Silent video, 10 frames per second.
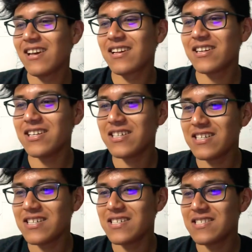
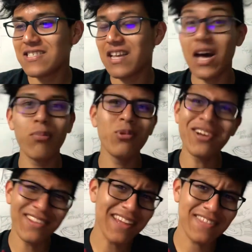because I'm
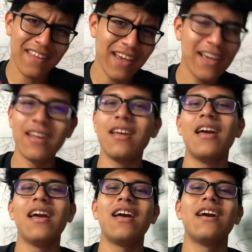weird like that.
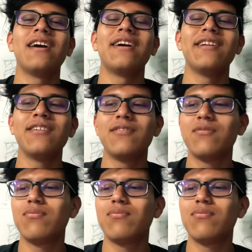And